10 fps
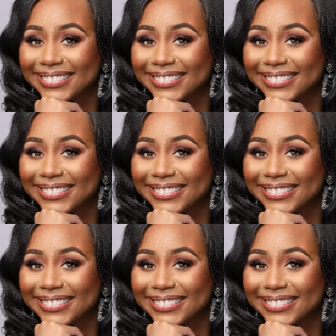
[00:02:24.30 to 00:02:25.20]

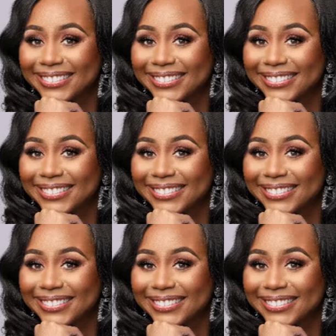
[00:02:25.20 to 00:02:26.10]

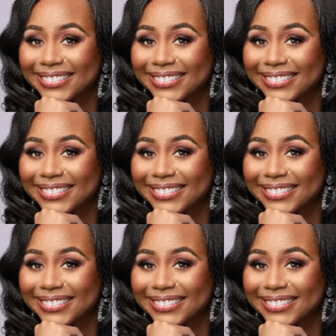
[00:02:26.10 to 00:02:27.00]

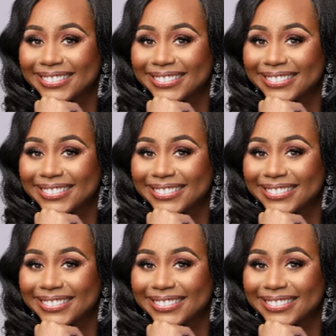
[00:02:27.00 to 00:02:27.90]

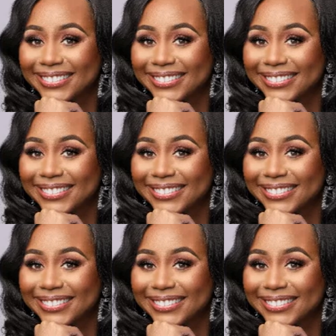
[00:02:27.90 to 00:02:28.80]

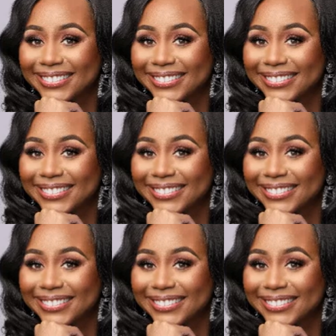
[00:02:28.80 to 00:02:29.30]
This is a still picture; no speech is visible.